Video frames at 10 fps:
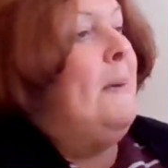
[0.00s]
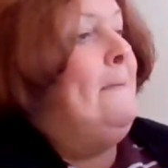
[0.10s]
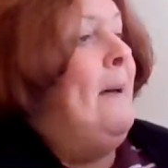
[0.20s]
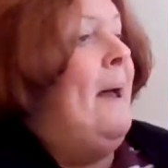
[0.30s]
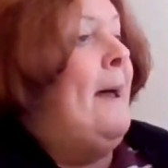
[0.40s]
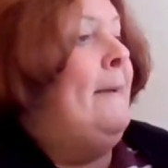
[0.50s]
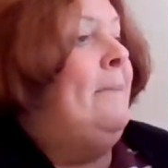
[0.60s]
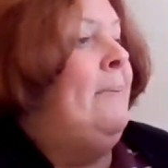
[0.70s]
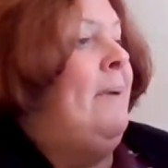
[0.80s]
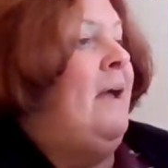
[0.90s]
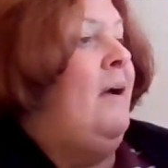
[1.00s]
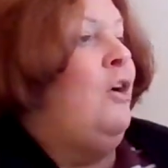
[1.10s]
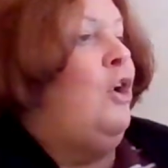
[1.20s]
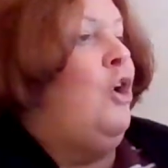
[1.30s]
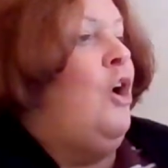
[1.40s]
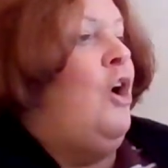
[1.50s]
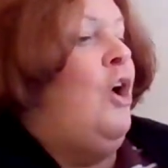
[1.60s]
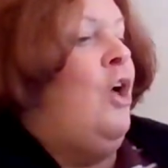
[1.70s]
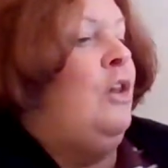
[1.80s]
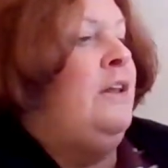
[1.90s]
Papa Bear
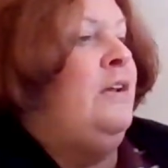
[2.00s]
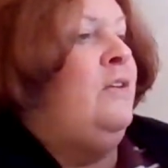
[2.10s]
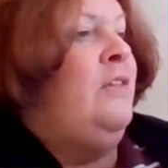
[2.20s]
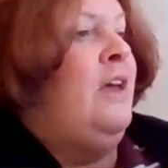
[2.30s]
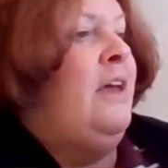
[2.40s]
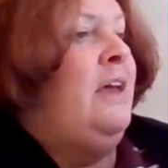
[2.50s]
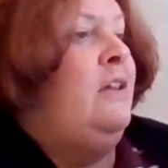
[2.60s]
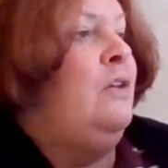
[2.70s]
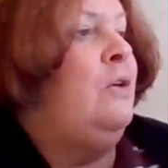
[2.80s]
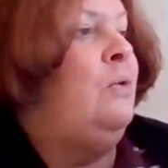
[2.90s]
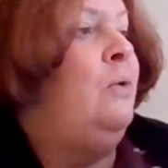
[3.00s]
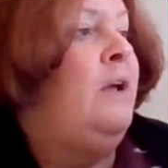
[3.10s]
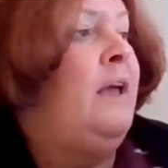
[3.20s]
crawled into the igloo